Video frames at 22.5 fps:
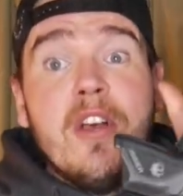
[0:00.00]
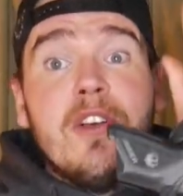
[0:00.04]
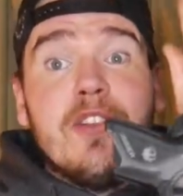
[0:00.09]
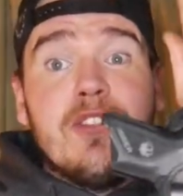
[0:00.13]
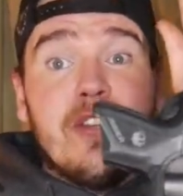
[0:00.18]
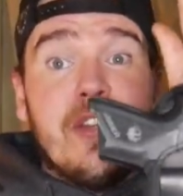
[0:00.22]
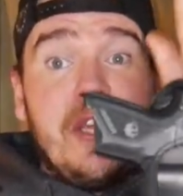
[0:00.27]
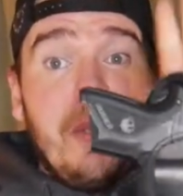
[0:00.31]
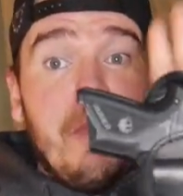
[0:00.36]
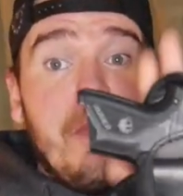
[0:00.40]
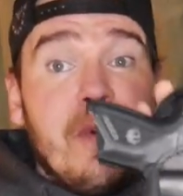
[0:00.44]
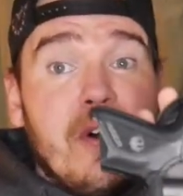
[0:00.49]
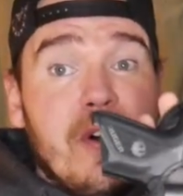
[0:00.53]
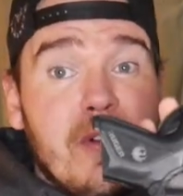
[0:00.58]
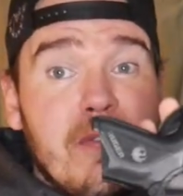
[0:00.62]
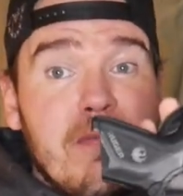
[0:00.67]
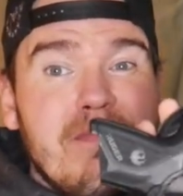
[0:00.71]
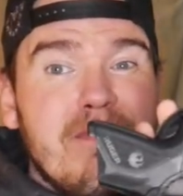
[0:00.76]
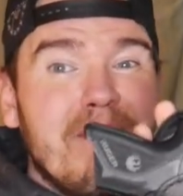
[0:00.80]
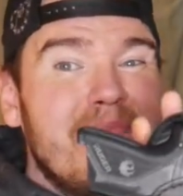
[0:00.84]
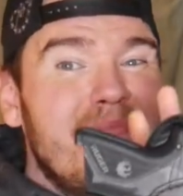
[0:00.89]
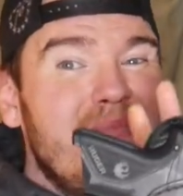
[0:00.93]
So you
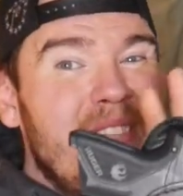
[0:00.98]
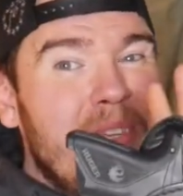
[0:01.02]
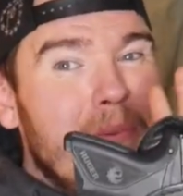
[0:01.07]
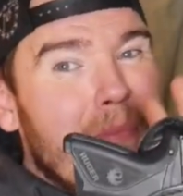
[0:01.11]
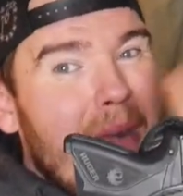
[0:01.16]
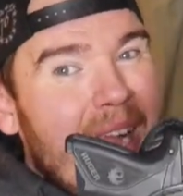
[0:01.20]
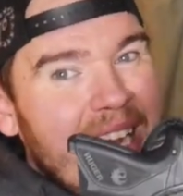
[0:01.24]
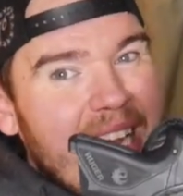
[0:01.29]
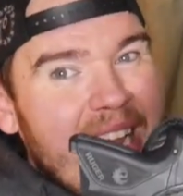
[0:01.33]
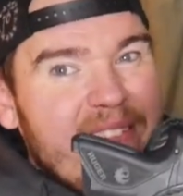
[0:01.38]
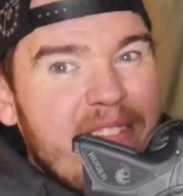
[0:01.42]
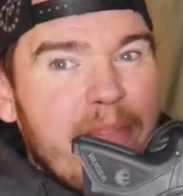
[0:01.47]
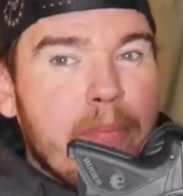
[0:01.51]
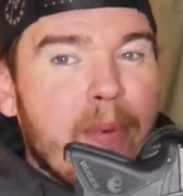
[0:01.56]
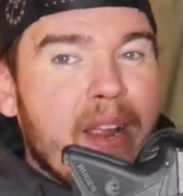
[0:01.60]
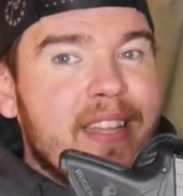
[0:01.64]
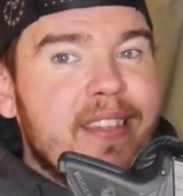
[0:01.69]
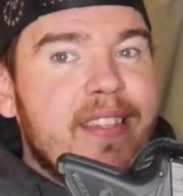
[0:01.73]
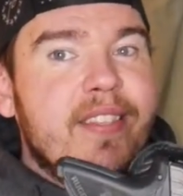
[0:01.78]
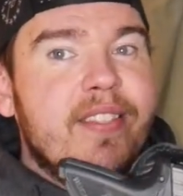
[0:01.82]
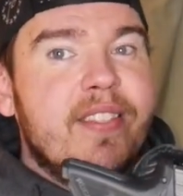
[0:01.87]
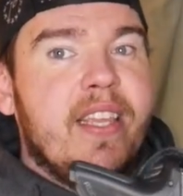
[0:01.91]
will, you might have to
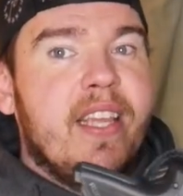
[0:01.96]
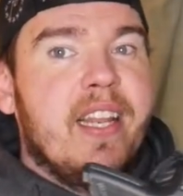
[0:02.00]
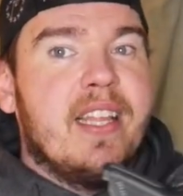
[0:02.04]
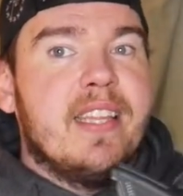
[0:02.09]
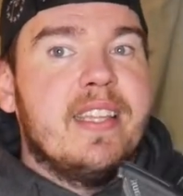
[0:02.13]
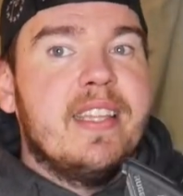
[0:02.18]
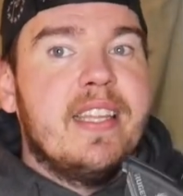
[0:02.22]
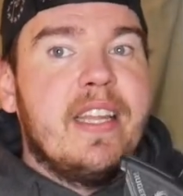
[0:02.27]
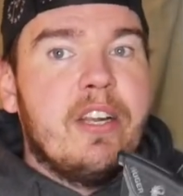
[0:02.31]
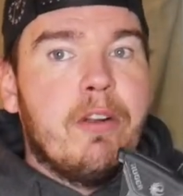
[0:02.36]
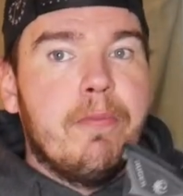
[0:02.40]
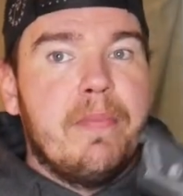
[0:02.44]
break this in a little